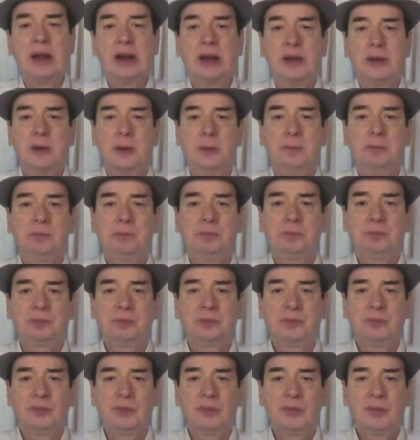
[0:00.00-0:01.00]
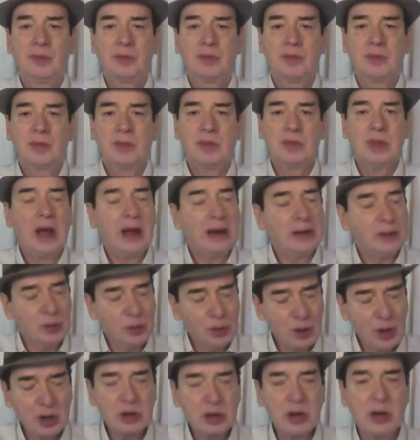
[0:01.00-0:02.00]
it. I do
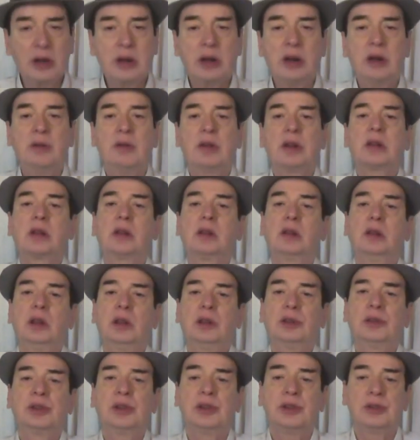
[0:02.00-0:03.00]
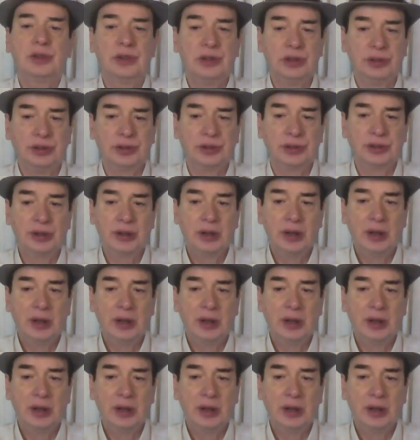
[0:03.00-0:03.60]
not agree with this.